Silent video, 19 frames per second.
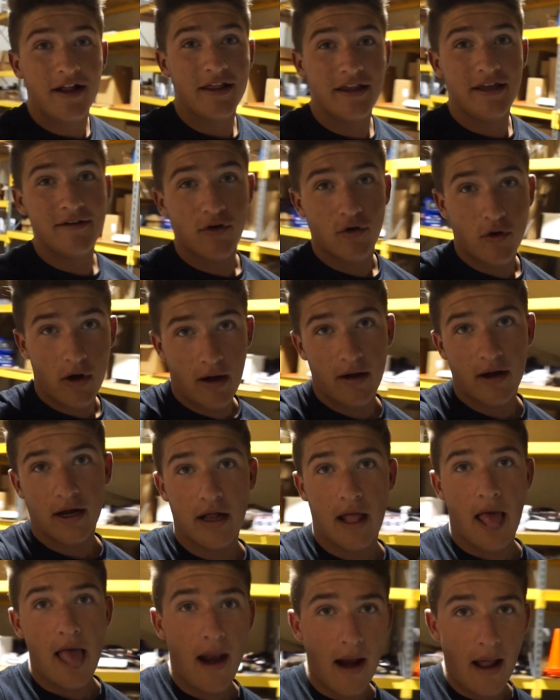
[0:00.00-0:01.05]
leave, a
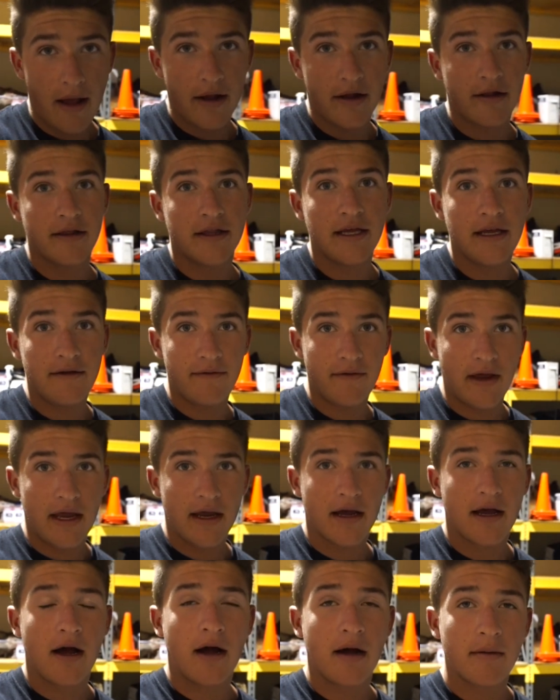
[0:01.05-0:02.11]
uh, leave
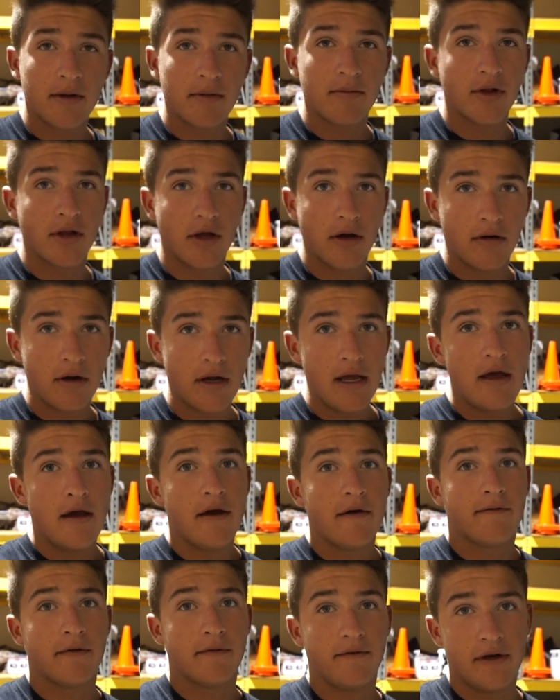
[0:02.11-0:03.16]
a comment below
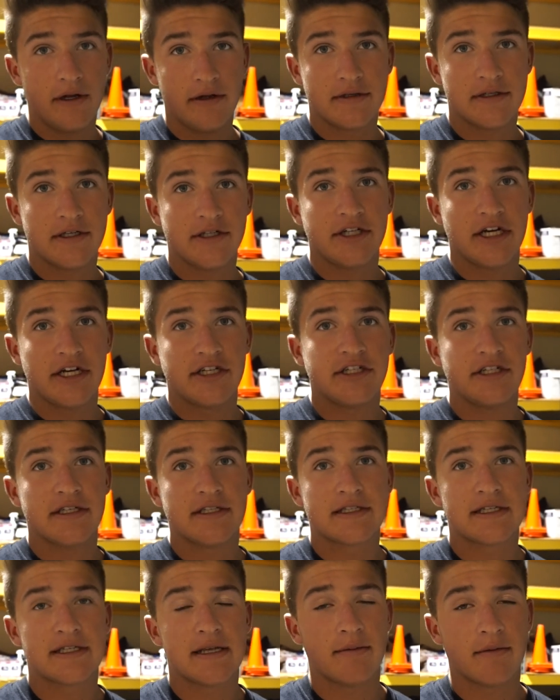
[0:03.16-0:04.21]
for video
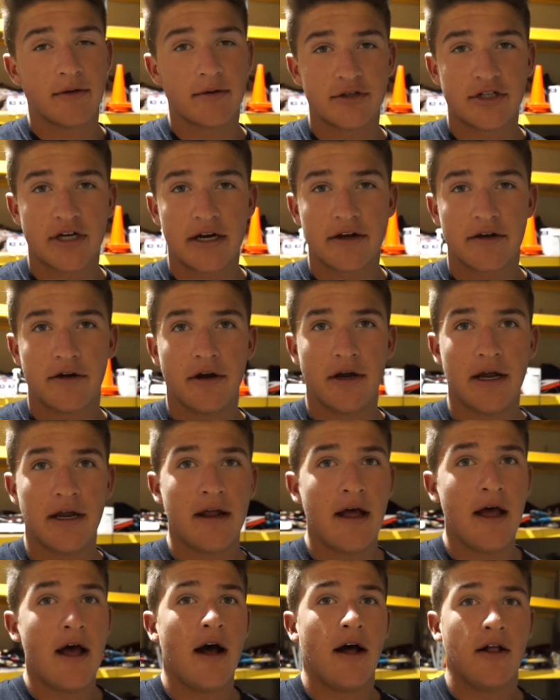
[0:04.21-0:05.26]
suggestions because I'm going to try to
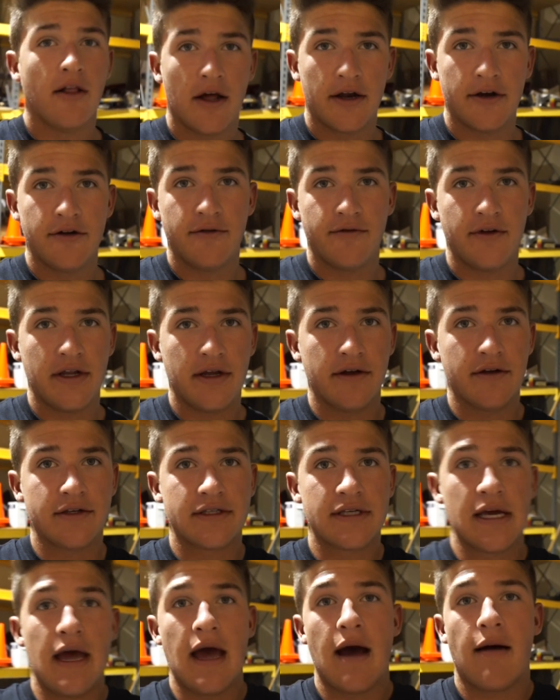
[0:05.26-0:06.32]
create a lot of new videos.